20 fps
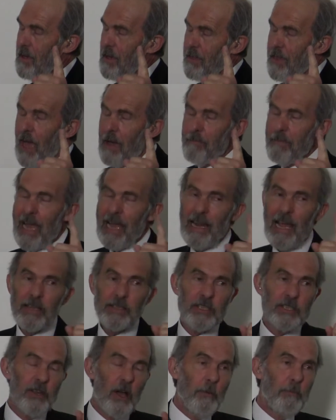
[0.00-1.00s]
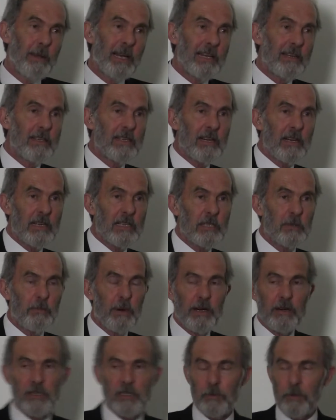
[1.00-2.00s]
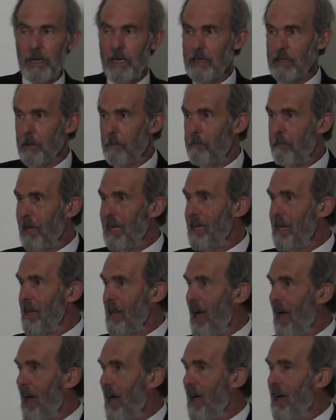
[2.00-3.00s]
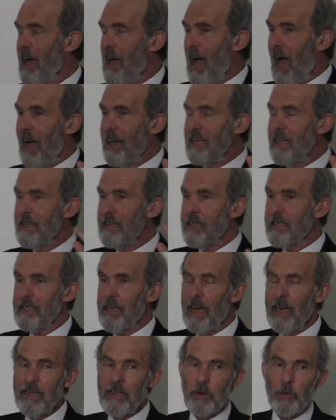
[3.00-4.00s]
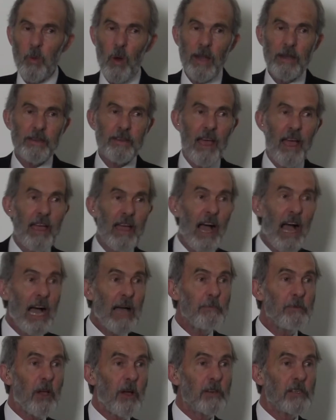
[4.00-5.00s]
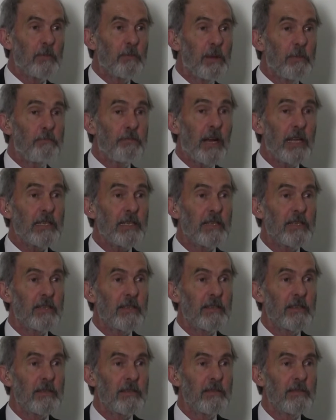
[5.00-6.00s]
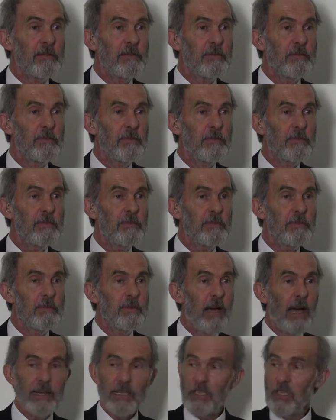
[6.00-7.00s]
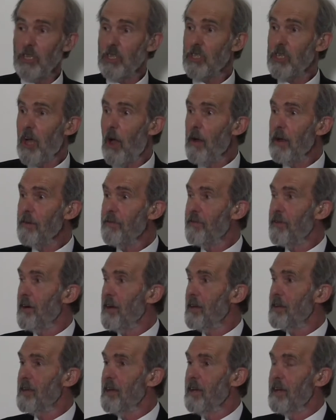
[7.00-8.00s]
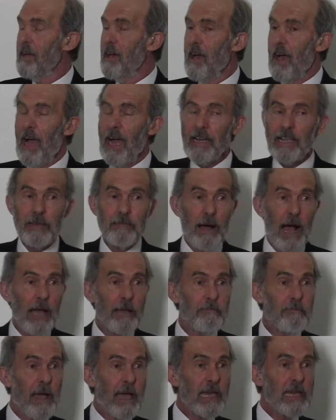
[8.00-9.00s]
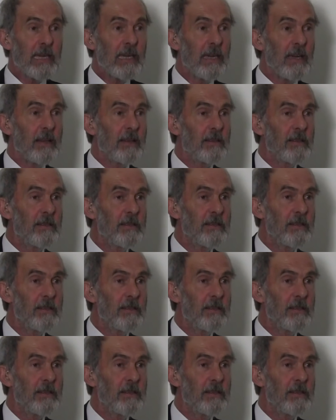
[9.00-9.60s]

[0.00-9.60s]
That man has no political experience. He's a billionaire, and he decided one day, I'm going to be president. And he's just going for it. And he might make it.